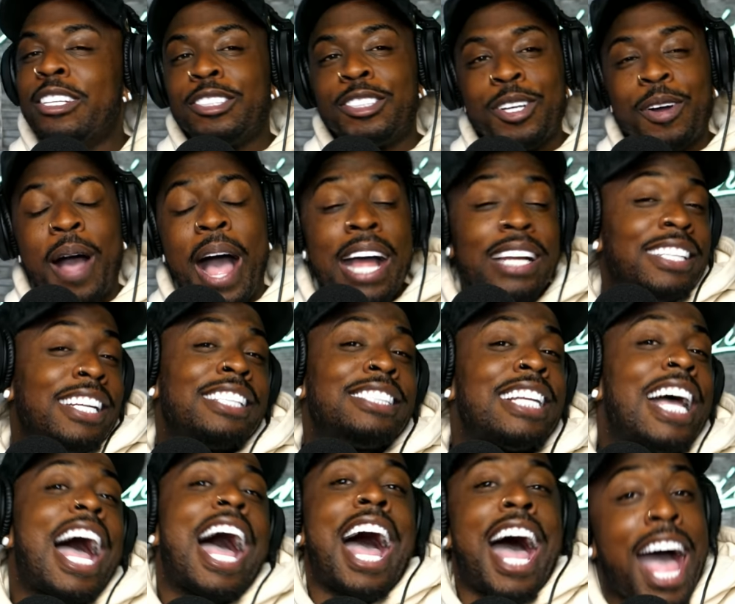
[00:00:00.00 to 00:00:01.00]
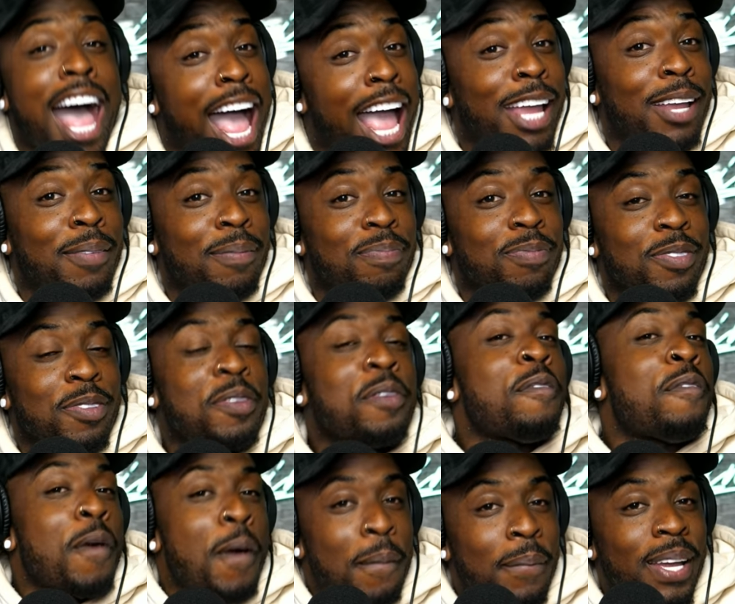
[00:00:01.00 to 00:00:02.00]
So I did the eye,
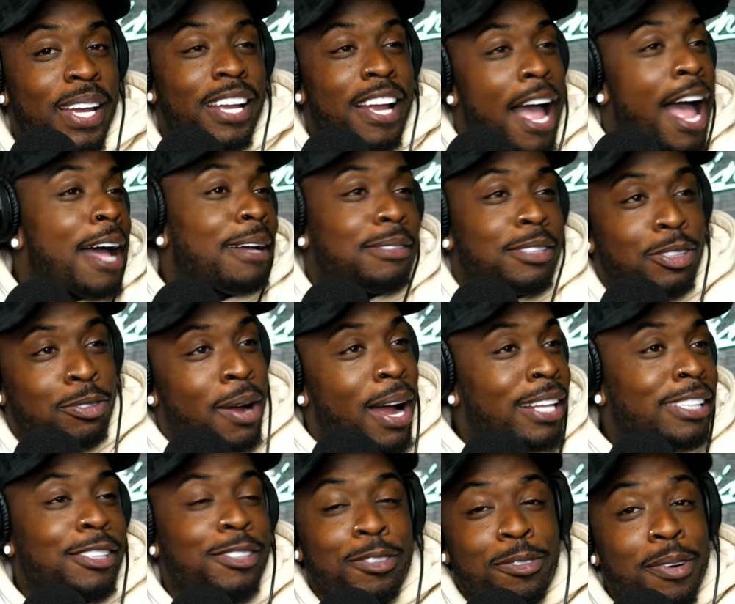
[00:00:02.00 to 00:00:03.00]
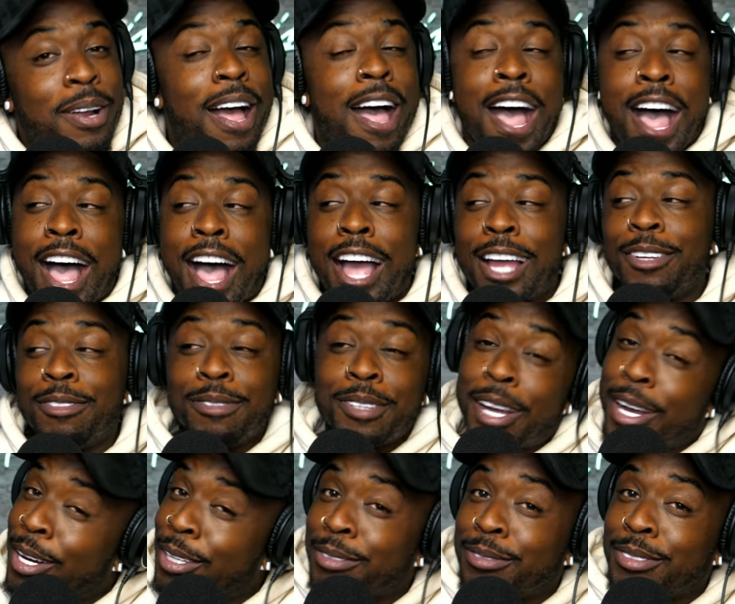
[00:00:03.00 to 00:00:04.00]
you feel me? I tried to do the eye, you
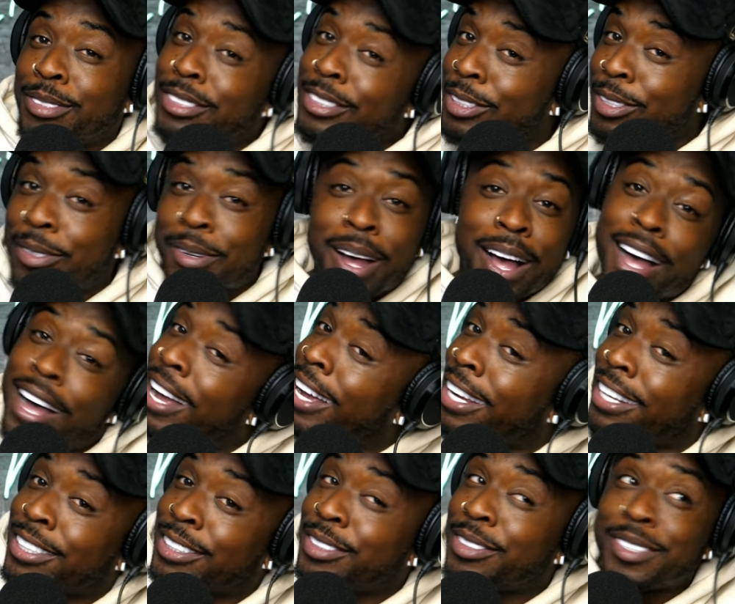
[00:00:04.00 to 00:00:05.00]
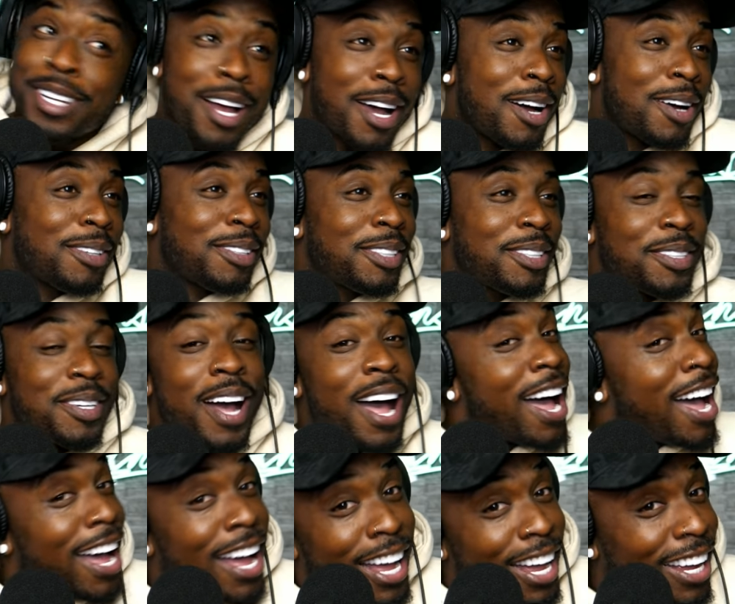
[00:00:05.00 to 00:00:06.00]
know, little eye, you know, little
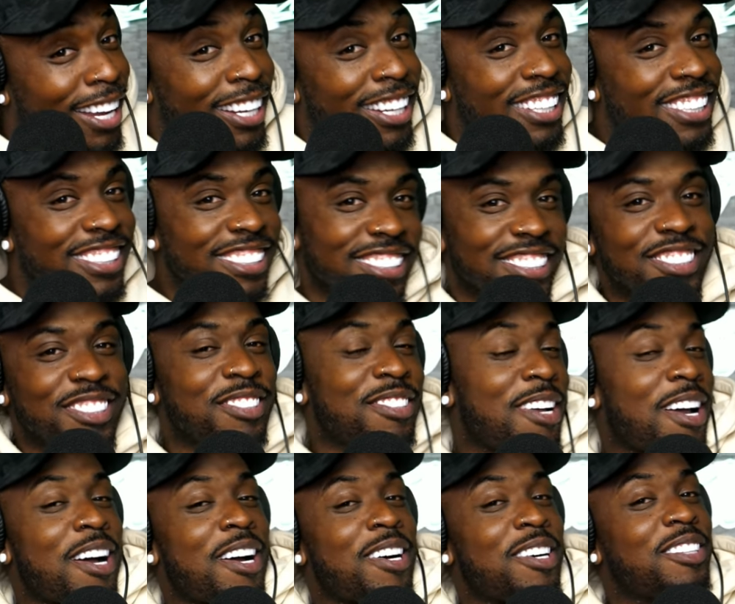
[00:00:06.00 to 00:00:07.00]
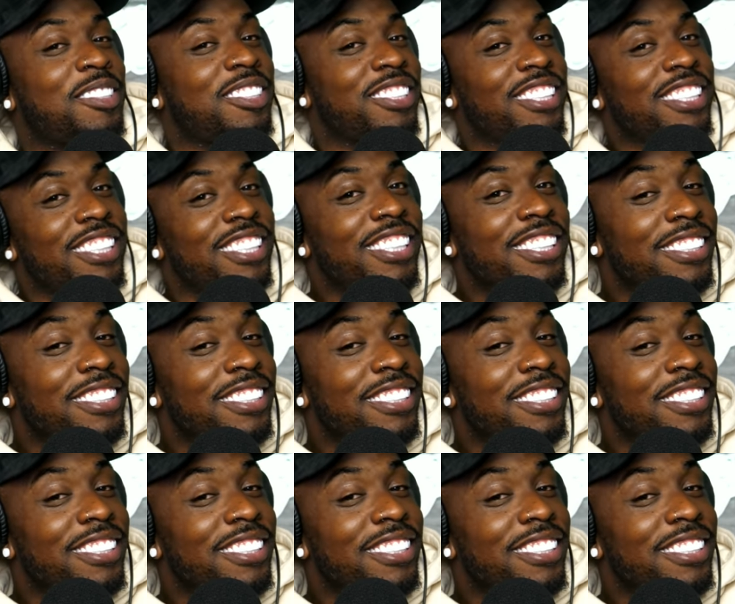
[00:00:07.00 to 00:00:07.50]
eye, you know,